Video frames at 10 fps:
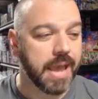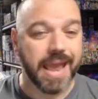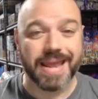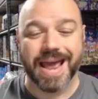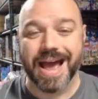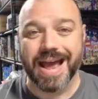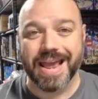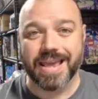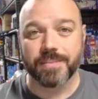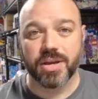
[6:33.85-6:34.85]
and
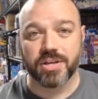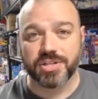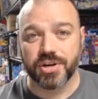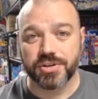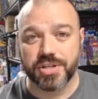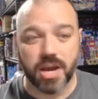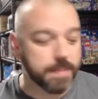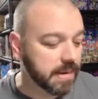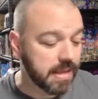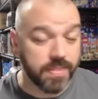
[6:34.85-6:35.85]
I am going to start
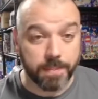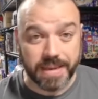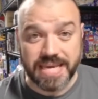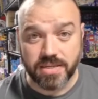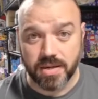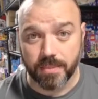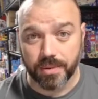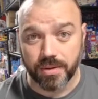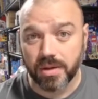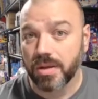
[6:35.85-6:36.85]
typing in the piece number.